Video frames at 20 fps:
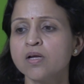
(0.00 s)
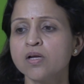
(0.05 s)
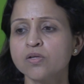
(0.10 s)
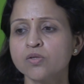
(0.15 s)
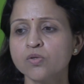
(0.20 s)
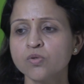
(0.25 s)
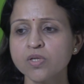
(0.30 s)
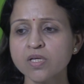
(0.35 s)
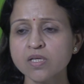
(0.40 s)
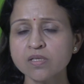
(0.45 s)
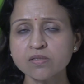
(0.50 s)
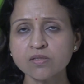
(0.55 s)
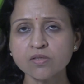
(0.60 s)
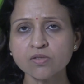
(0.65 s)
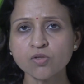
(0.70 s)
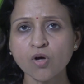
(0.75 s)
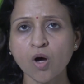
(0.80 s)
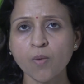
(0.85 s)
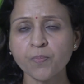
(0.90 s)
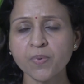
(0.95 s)
Today's the
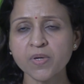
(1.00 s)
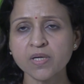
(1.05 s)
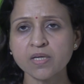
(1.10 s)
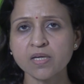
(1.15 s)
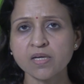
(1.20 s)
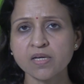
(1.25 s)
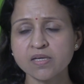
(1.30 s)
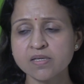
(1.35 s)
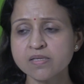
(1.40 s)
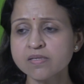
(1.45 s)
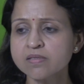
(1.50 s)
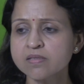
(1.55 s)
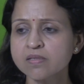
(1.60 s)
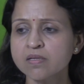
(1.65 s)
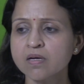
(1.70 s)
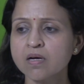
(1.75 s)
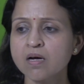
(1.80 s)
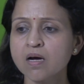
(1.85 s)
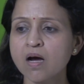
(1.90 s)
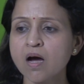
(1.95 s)
topic is
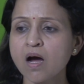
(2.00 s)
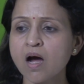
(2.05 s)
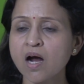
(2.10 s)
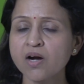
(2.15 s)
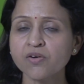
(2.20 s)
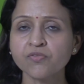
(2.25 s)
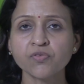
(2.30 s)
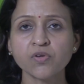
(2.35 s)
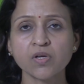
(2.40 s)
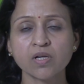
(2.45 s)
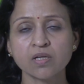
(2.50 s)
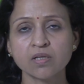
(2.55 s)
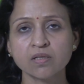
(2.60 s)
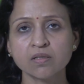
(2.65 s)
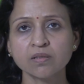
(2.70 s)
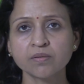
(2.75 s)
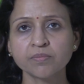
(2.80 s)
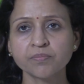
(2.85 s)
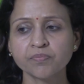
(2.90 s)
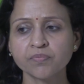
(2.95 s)
heart
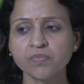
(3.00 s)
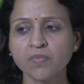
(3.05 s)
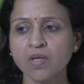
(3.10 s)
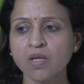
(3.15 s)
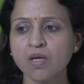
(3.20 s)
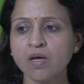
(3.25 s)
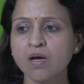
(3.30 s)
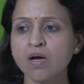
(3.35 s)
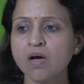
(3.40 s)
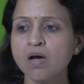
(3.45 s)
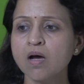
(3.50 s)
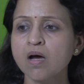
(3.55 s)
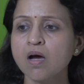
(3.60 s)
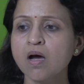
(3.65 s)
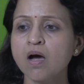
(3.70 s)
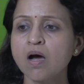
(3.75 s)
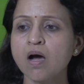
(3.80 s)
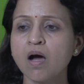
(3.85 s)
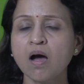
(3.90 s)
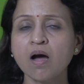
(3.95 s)
failure.
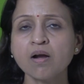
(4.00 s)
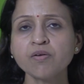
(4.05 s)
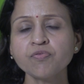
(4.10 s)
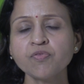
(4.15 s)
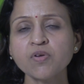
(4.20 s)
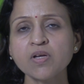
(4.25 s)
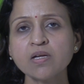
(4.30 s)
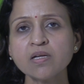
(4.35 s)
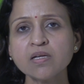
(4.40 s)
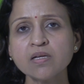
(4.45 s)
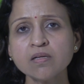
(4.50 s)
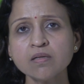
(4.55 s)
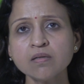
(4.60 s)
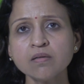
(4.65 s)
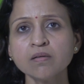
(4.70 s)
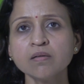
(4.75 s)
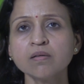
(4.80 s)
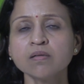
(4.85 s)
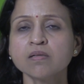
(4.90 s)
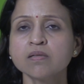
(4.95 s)
Heart failure
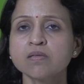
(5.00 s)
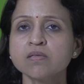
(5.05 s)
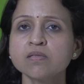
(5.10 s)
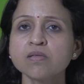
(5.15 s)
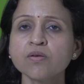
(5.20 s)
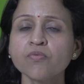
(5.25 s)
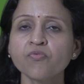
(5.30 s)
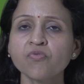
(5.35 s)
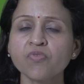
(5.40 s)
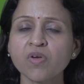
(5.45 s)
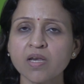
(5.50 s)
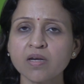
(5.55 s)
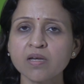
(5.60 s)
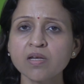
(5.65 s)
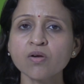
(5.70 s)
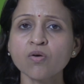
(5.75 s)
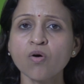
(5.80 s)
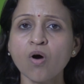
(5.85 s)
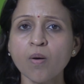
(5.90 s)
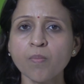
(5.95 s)
is a
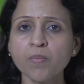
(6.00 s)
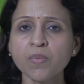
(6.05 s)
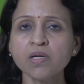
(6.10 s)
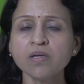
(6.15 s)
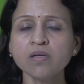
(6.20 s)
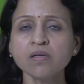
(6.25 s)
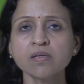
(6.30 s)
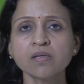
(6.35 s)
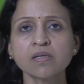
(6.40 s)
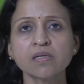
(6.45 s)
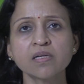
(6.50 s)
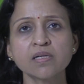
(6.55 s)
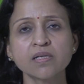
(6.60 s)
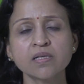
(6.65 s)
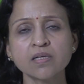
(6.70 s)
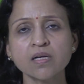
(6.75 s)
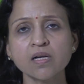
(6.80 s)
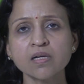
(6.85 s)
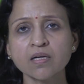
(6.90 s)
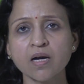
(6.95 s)
very common
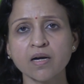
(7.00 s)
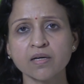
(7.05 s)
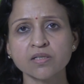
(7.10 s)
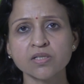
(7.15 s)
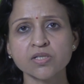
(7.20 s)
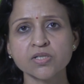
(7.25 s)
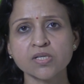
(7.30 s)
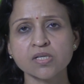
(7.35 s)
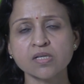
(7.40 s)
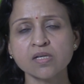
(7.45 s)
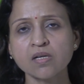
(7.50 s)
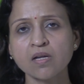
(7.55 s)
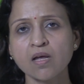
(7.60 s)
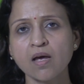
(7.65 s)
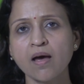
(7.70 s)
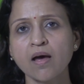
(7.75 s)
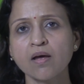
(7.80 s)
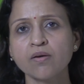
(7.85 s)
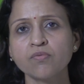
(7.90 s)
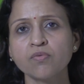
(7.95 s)
clinical condition
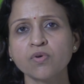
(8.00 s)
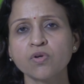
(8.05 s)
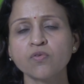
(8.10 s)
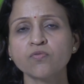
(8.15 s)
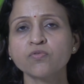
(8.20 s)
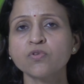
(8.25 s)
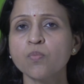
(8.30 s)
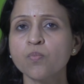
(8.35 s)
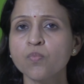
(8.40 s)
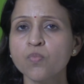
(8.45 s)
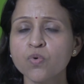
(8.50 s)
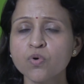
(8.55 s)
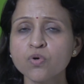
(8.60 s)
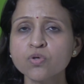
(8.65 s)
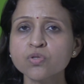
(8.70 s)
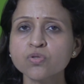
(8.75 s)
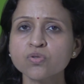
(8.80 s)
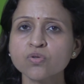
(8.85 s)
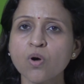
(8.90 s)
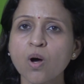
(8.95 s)
and one of the
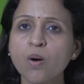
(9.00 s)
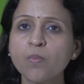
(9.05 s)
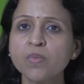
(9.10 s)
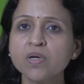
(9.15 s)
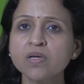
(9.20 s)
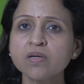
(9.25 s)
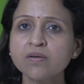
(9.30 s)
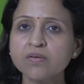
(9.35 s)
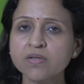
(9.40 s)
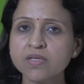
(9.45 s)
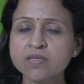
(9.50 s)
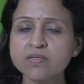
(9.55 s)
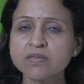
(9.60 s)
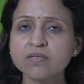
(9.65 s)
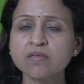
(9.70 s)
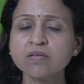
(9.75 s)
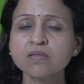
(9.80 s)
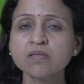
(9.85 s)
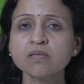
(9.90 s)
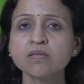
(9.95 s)
most common
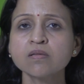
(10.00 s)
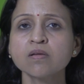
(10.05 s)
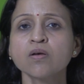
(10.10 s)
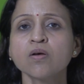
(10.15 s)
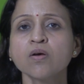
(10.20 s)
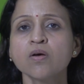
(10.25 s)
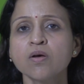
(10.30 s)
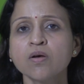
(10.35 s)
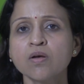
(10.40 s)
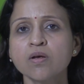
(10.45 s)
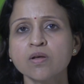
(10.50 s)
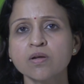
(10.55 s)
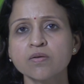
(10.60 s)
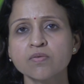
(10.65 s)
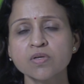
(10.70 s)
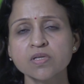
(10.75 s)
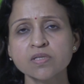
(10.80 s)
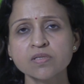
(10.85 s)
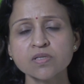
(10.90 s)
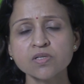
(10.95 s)

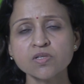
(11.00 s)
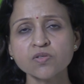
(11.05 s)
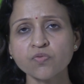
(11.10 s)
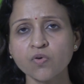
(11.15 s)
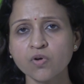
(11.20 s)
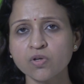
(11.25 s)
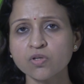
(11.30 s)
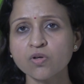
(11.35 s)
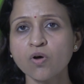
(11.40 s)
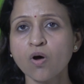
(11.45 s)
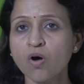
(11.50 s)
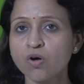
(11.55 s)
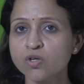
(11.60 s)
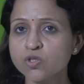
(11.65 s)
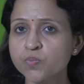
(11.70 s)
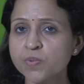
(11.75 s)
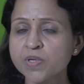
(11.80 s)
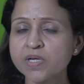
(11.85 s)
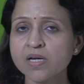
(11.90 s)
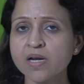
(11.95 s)
reasons for the
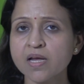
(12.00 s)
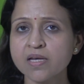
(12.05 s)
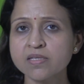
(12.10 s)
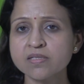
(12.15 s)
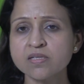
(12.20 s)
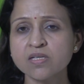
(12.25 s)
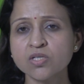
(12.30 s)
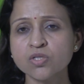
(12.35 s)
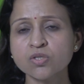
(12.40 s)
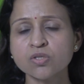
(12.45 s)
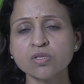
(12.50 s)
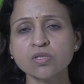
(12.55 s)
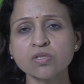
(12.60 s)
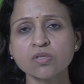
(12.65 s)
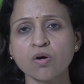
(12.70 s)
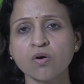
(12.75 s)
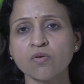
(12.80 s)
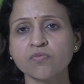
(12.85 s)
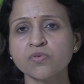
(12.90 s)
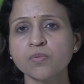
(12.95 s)

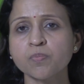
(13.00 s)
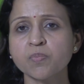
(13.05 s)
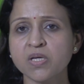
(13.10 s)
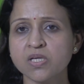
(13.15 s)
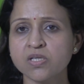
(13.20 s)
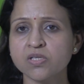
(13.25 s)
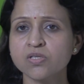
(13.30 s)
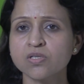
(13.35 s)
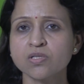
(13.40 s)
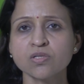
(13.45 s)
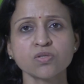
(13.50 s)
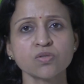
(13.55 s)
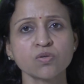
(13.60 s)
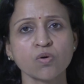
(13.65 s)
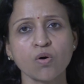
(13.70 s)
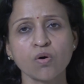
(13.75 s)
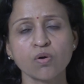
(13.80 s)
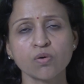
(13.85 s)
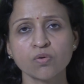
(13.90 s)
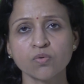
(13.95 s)
hospitalization of the patients
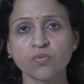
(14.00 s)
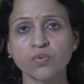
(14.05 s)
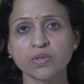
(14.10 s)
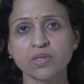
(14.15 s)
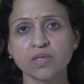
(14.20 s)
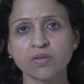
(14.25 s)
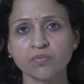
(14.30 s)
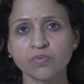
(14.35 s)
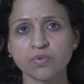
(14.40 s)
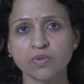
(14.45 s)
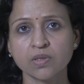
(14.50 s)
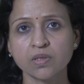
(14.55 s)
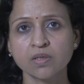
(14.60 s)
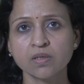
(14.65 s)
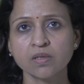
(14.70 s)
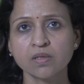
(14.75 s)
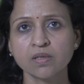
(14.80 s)
all over the world.